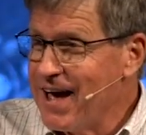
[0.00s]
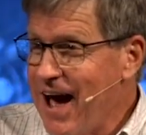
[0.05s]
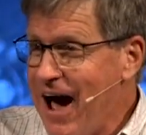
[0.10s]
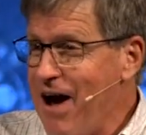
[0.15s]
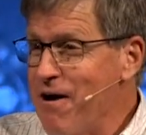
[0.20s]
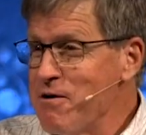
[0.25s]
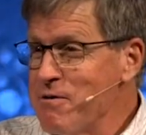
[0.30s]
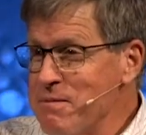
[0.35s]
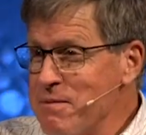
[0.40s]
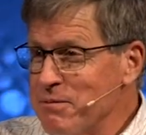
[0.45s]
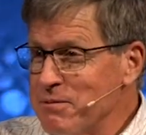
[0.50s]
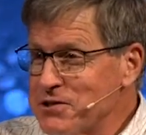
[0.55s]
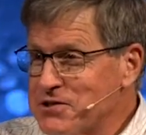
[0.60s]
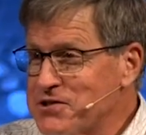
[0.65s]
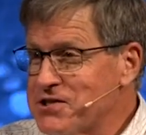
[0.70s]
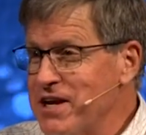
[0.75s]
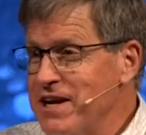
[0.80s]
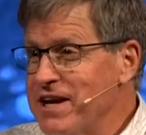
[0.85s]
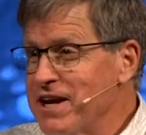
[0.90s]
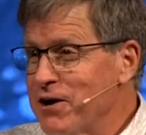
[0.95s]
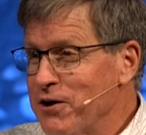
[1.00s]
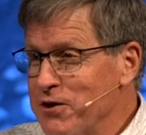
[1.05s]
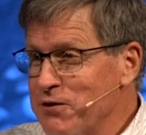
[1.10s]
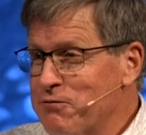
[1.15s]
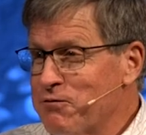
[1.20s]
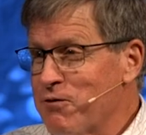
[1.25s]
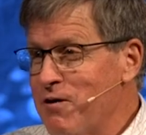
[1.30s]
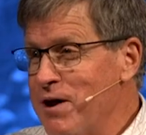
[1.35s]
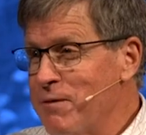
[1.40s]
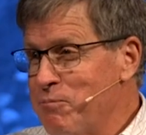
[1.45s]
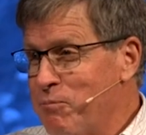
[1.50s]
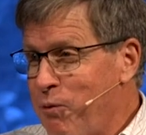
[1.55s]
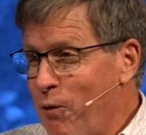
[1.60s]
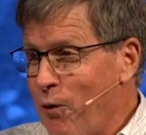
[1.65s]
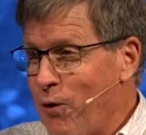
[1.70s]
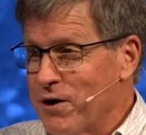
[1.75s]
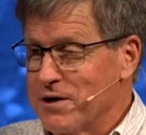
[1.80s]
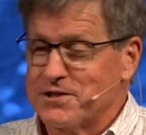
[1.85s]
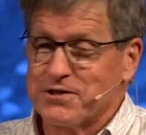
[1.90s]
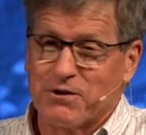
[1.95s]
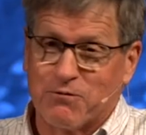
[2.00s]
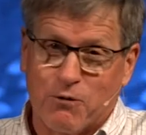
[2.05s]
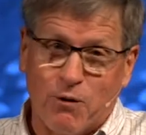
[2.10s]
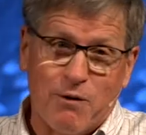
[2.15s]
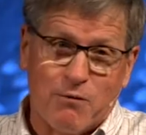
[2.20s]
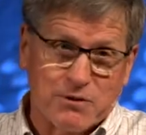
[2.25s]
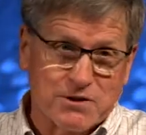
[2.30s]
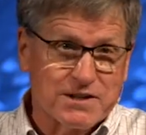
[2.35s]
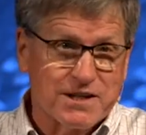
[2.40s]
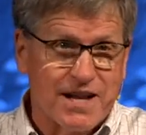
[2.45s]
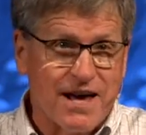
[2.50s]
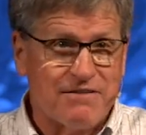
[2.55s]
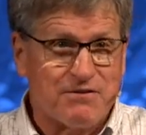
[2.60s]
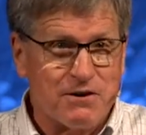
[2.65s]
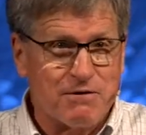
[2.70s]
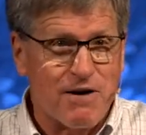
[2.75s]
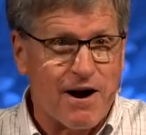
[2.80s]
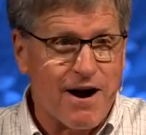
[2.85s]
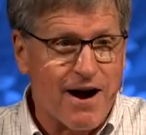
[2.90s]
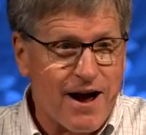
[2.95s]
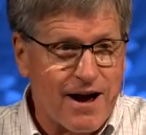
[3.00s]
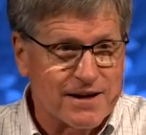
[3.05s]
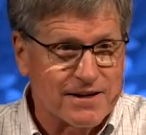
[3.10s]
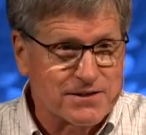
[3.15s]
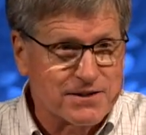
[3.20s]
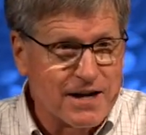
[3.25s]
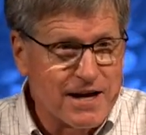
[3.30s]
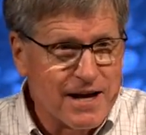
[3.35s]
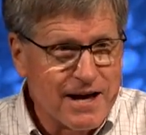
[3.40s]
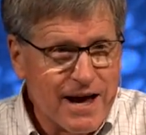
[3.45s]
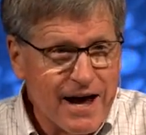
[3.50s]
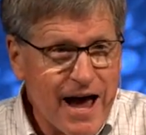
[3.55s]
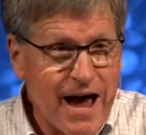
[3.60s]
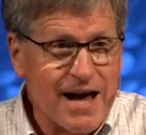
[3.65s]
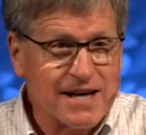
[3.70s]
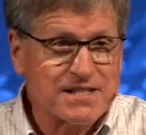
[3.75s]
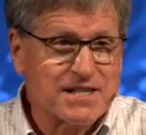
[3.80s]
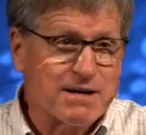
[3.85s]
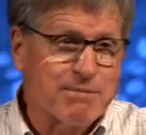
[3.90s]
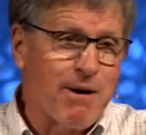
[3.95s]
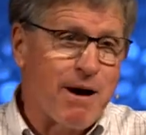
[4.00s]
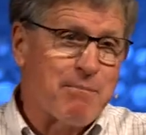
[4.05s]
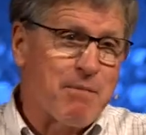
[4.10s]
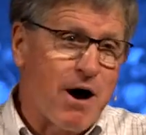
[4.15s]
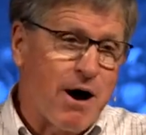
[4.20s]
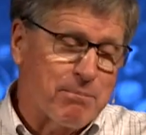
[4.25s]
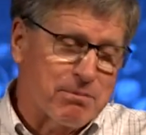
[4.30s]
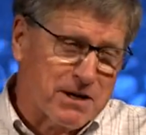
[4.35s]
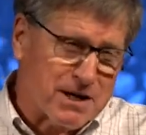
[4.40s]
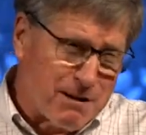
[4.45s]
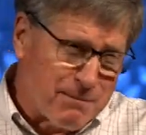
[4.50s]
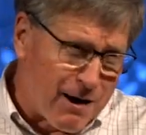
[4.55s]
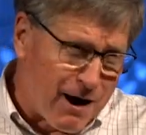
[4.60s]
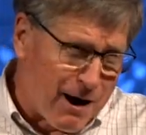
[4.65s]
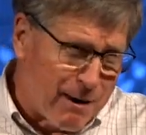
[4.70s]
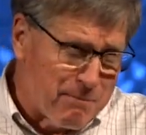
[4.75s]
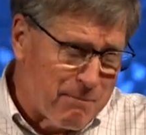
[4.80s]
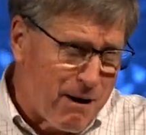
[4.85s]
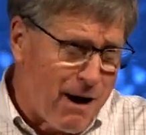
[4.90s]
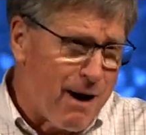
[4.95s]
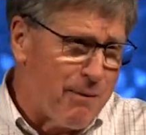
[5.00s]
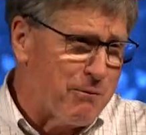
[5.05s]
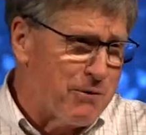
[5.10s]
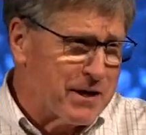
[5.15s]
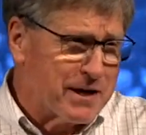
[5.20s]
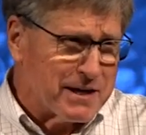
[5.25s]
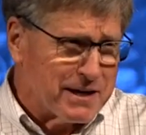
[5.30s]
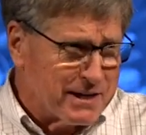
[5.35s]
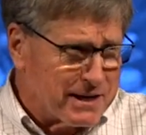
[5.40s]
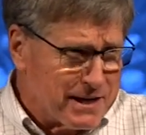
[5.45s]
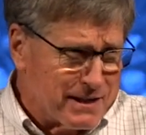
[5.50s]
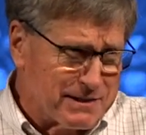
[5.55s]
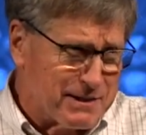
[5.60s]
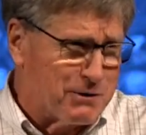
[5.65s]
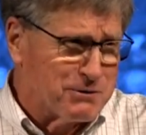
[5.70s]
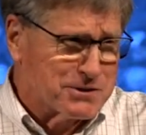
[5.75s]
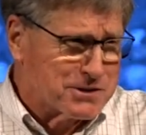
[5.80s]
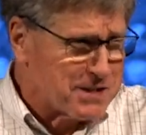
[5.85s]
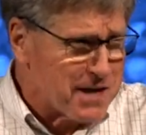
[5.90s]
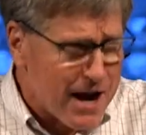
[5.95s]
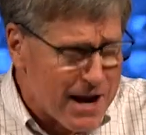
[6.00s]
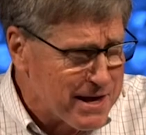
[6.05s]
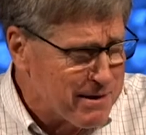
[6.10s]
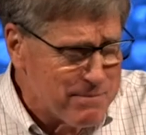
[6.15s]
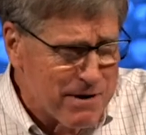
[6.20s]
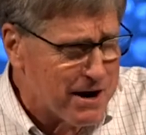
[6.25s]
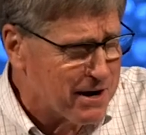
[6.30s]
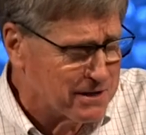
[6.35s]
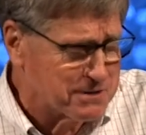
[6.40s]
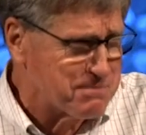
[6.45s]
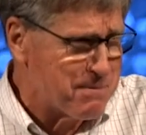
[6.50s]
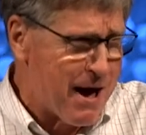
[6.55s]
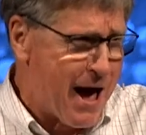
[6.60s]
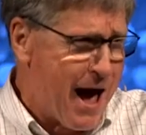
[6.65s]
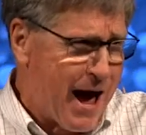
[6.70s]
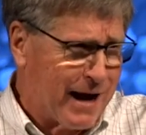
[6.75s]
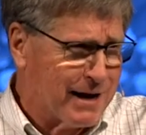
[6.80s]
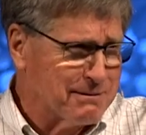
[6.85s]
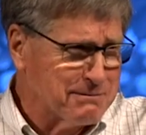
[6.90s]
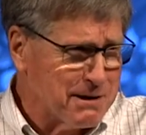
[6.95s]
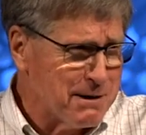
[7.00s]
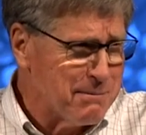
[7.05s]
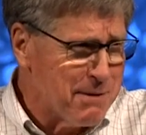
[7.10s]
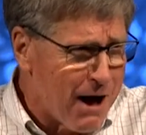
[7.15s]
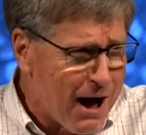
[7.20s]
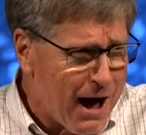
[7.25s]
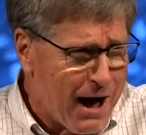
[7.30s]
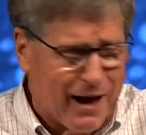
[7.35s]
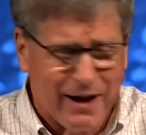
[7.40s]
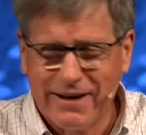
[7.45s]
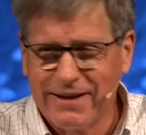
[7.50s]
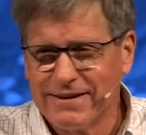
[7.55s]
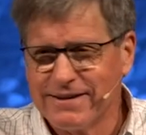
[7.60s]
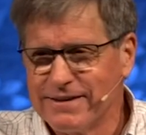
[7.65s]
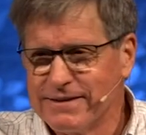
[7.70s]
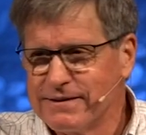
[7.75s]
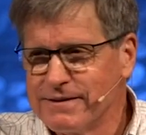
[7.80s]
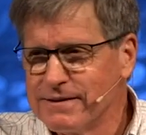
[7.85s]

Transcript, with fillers: I remember sitting on the front porch of what was left of our house, asking my mom, Come on, mom, we can get those teddy bears back. Come on.